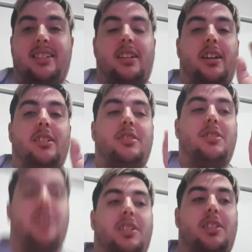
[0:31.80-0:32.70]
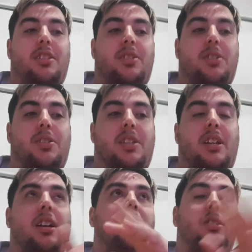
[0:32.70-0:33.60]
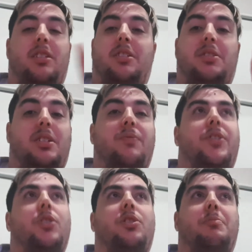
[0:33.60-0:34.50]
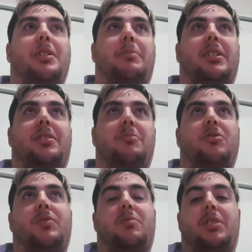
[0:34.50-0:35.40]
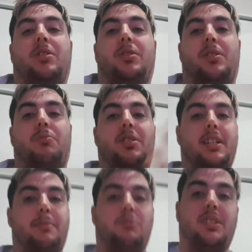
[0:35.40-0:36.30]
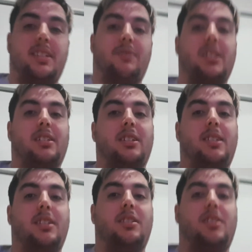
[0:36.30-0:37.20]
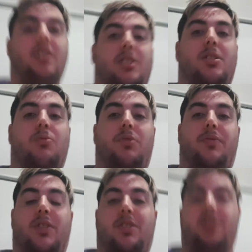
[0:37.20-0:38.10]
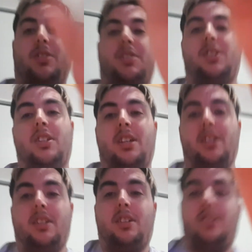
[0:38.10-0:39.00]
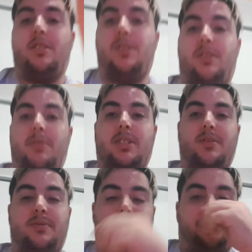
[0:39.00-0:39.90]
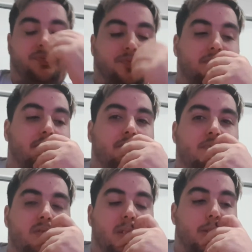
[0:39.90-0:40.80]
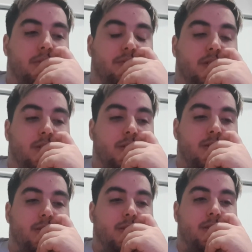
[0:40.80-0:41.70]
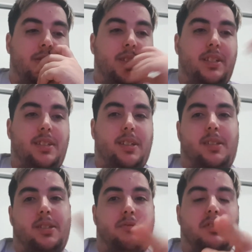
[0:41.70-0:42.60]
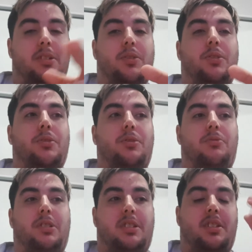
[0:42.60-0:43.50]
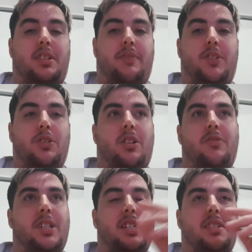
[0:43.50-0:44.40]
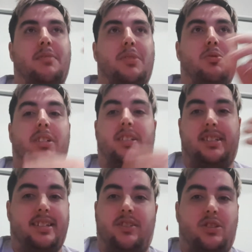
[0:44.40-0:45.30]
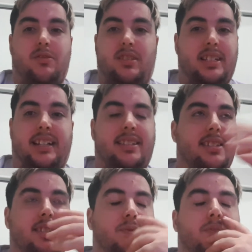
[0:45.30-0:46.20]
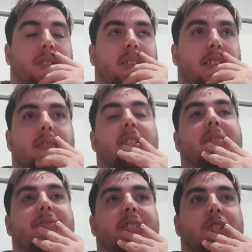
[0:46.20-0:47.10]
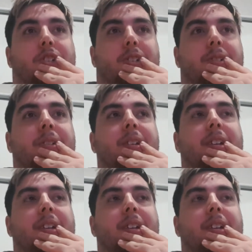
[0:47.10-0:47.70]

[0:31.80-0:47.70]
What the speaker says: And this is a lot of things confuse me about the movie because what's happened with the Seven Deadly Sins is we've got, sorry about that, is we've got seasons 1 and 2 with a few OVAs in between that did next to friggin' nothing for the show.